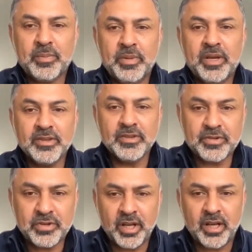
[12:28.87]
be
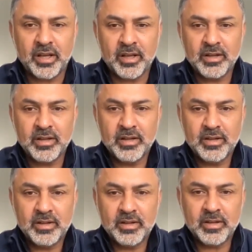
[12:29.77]
constraining
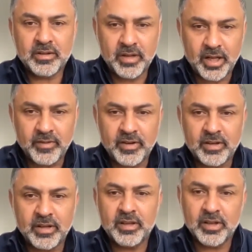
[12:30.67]
the
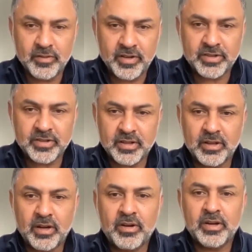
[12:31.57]
creativity, the innovation, and
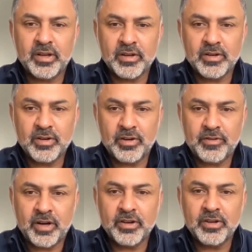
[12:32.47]
the learning
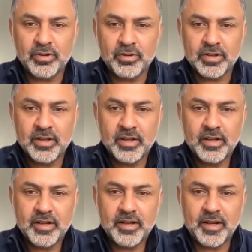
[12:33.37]
of our youth
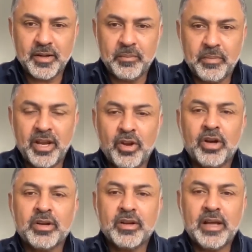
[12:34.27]
by
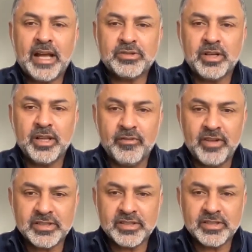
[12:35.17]
not actually
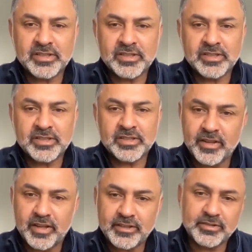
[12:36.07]
investing aggressively
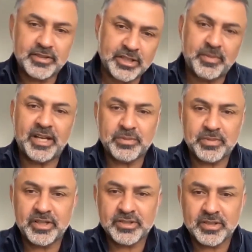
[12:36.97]
in that. So that's my
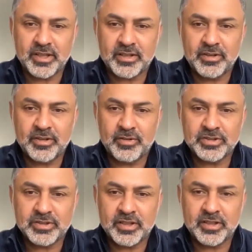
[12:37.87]
aspiration, that the
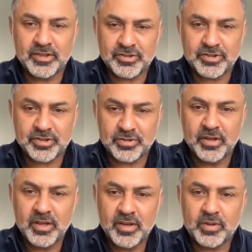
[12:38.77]
university and the institute
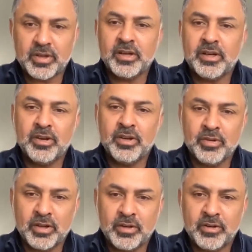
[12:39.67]
would continue
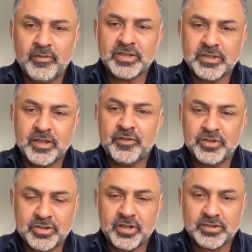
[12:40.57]
to invest in
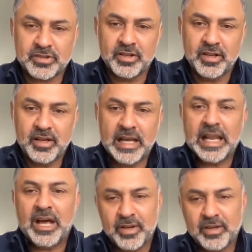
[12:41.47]
infrastructure,
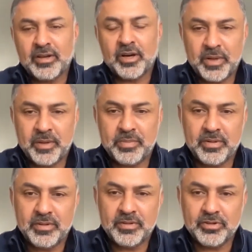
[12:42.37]
allowing young
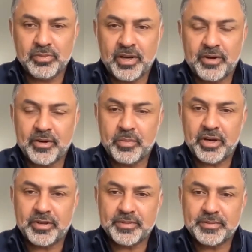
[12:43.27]
people to do better and
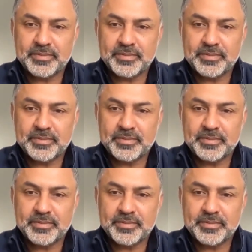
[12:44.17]
better.